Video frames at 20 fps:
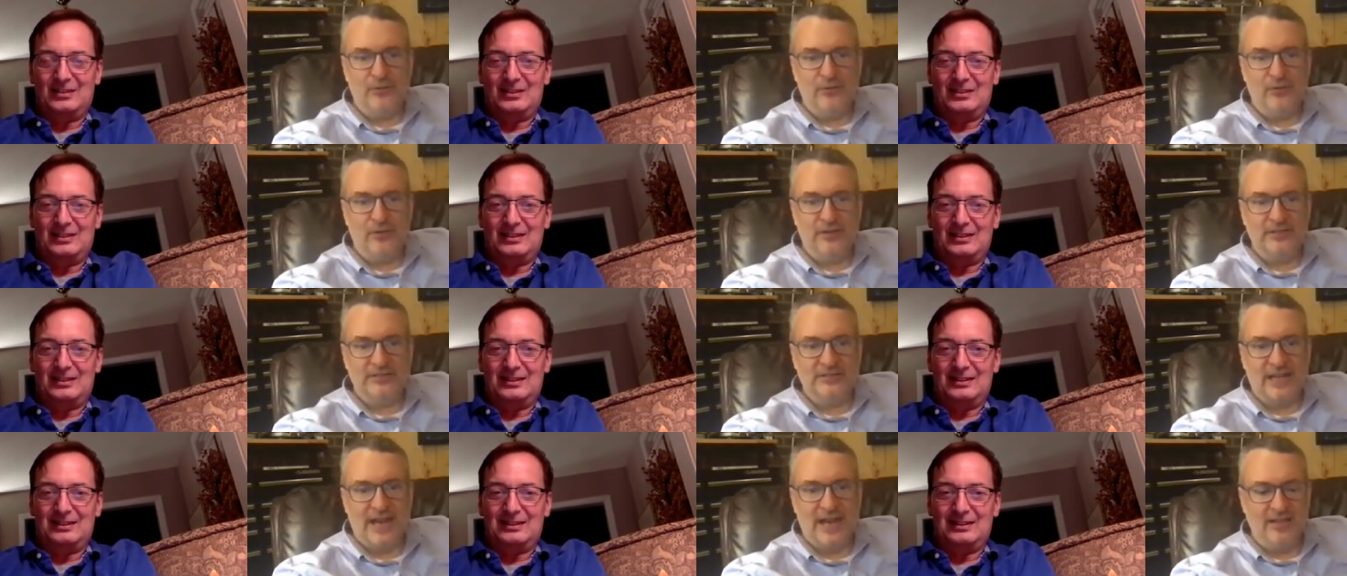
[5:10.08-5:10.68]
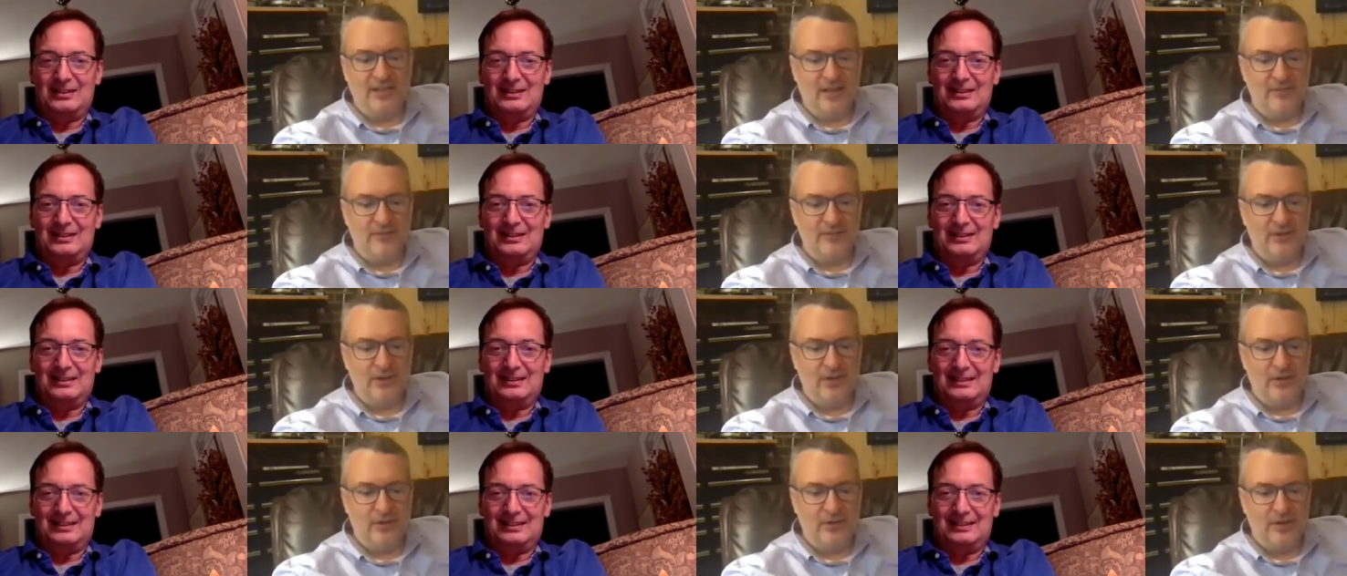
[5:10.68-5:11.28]
Speaker 1: it is. I'd love to
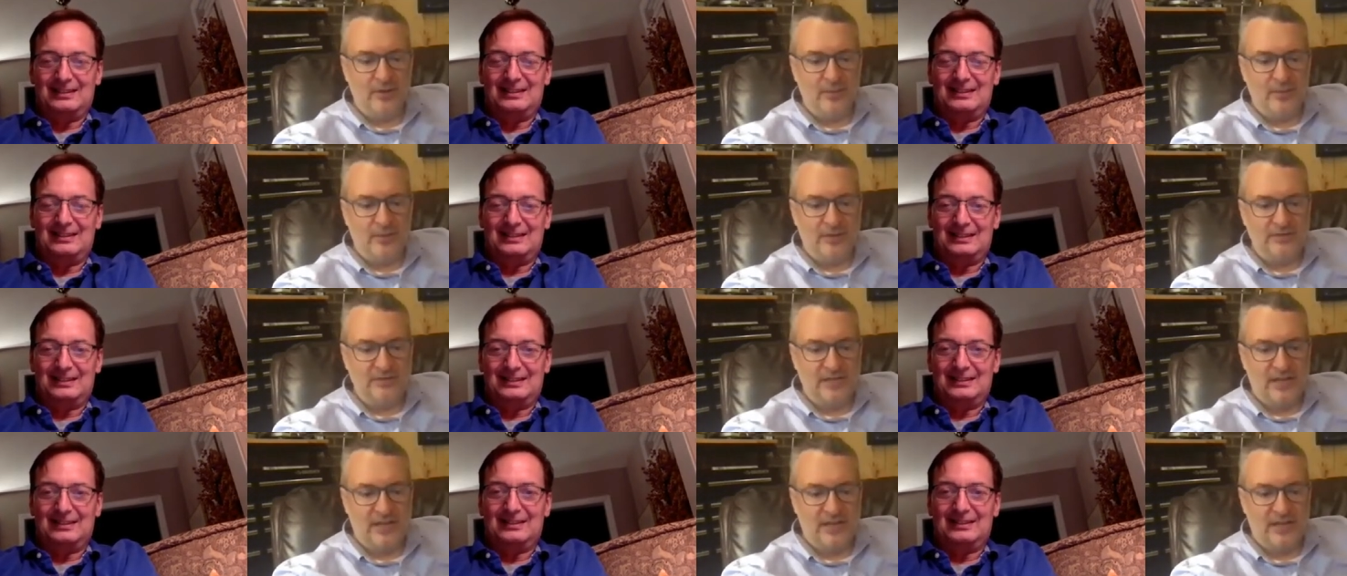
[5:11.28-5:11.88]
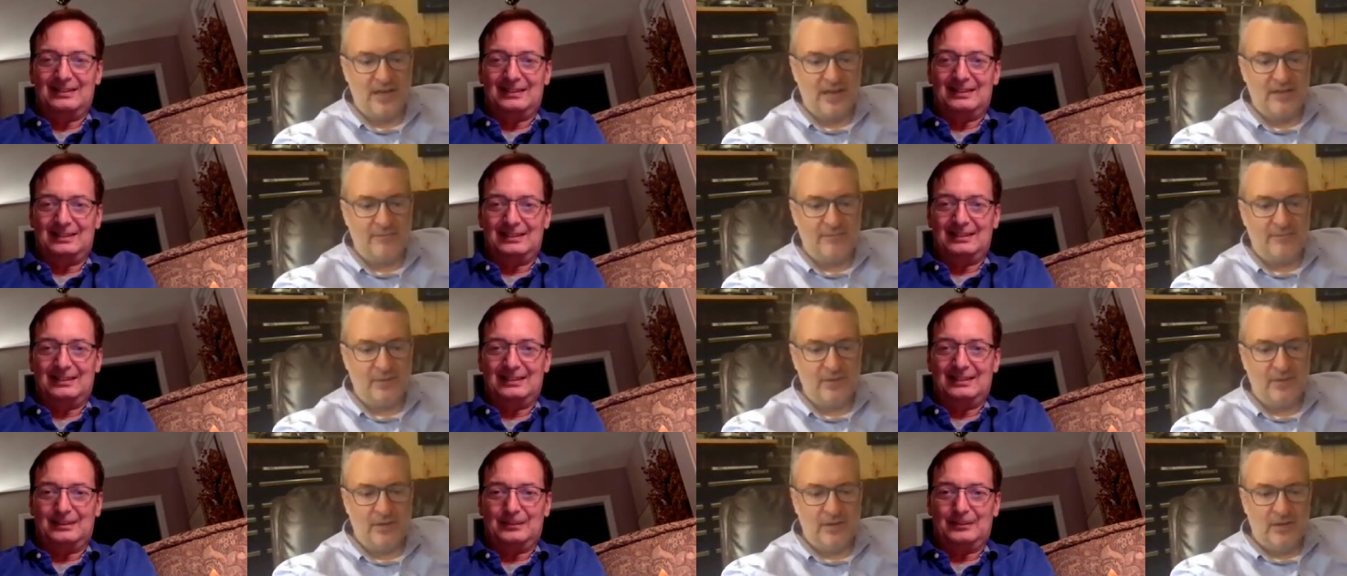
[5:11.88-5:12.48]
go there because I, I
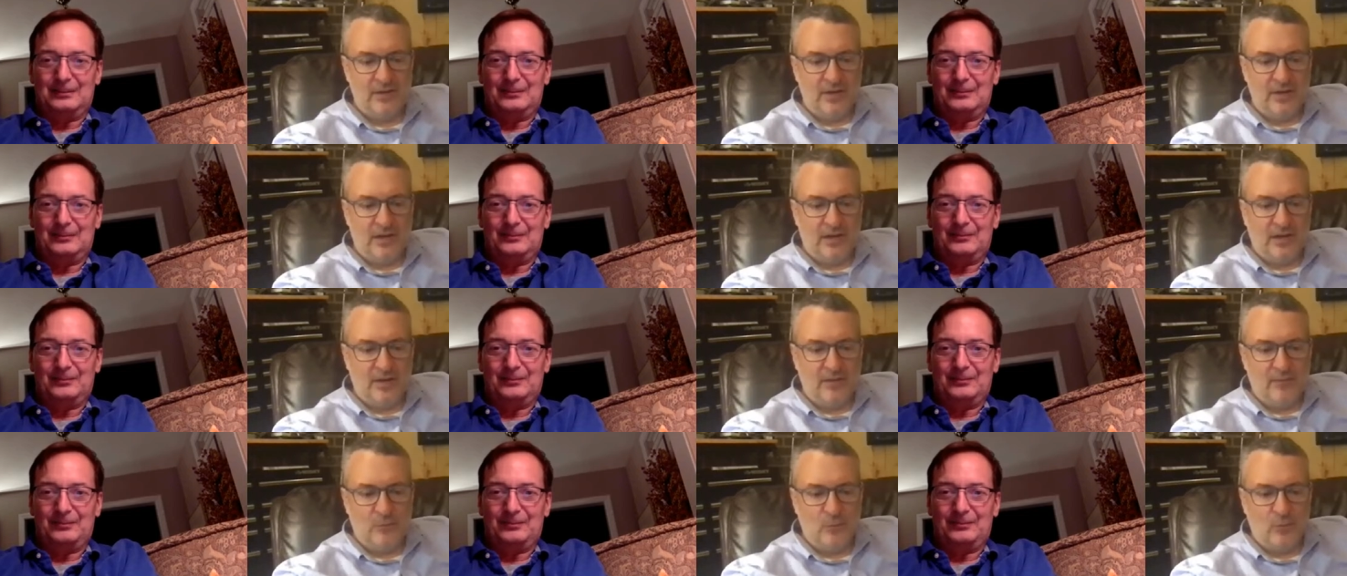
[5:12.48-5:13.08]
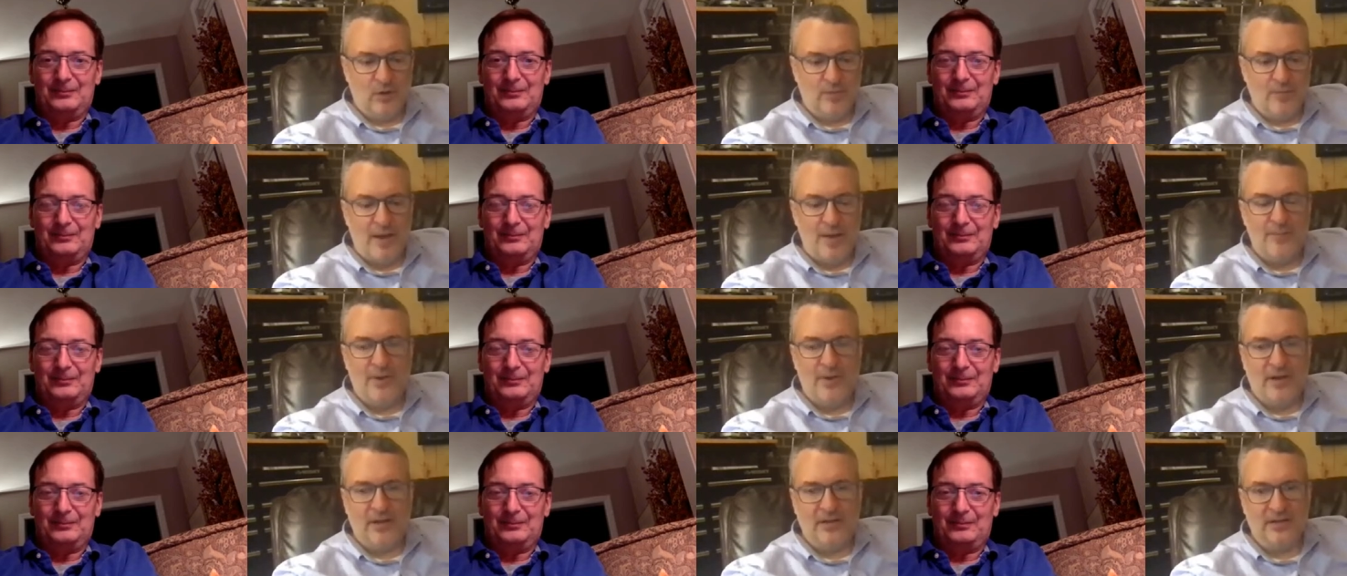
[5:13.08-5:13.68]
um, one of my
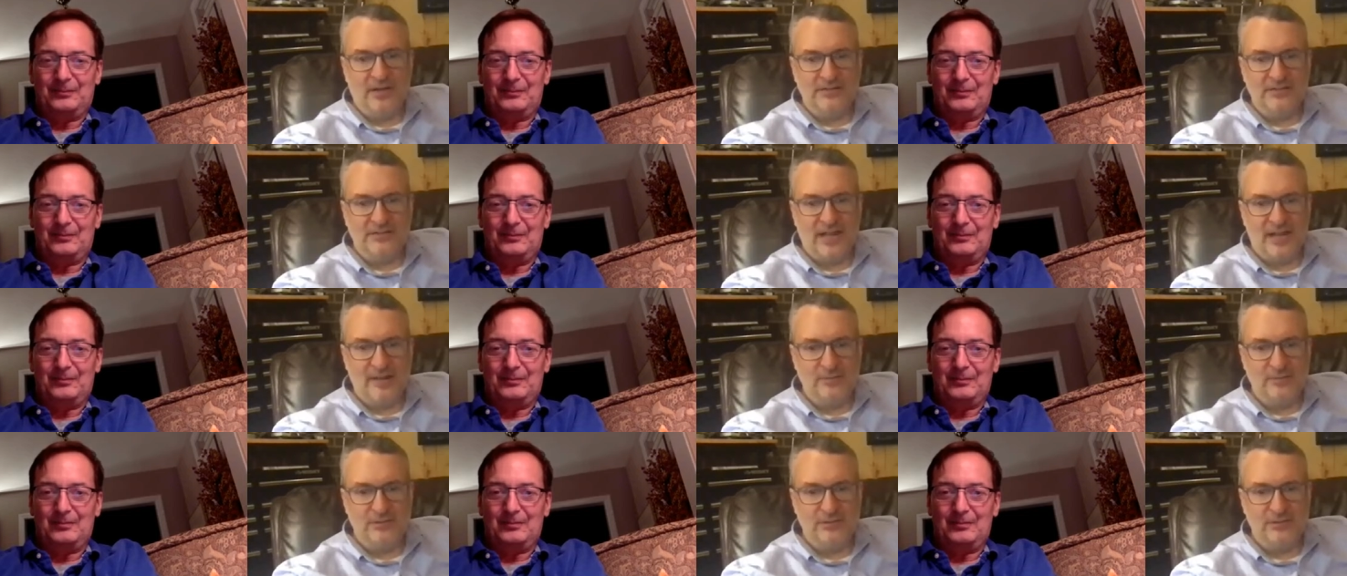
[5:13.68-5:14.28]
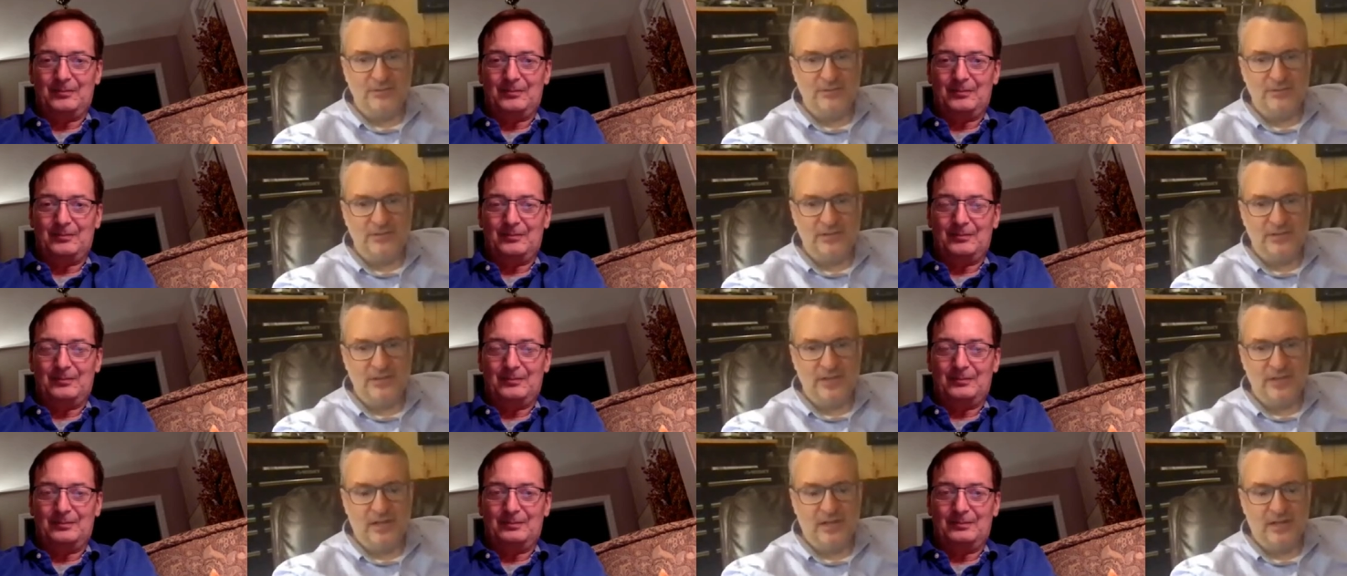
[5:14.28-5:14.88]
bucket list items is
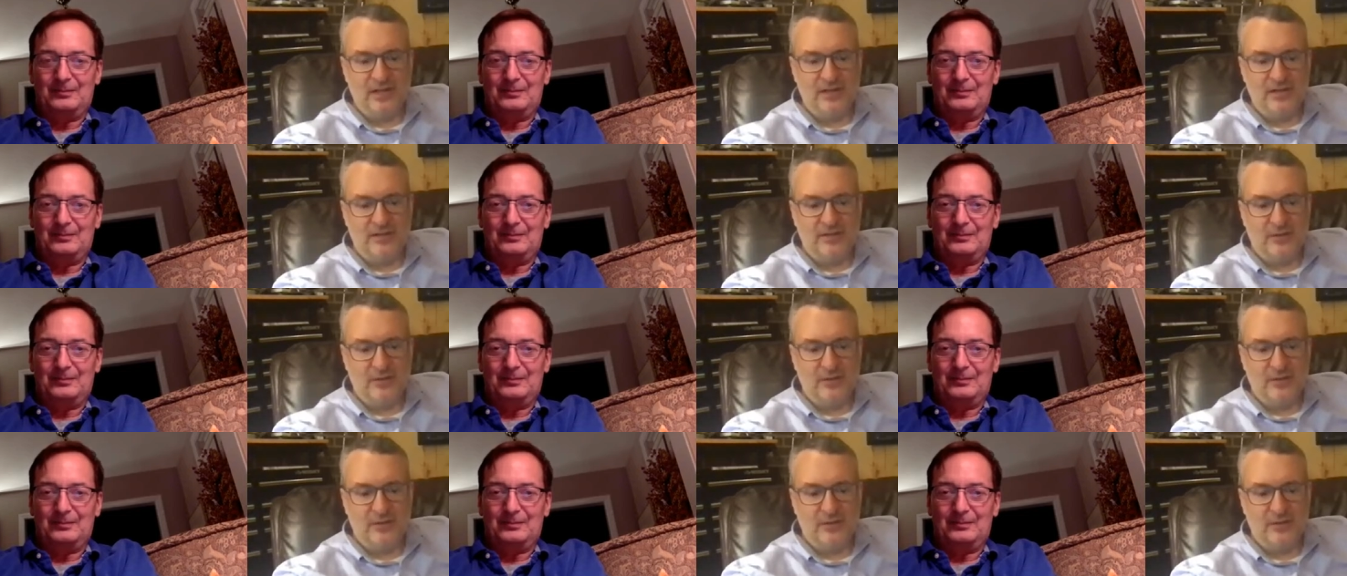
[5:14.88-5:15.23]
the uh, the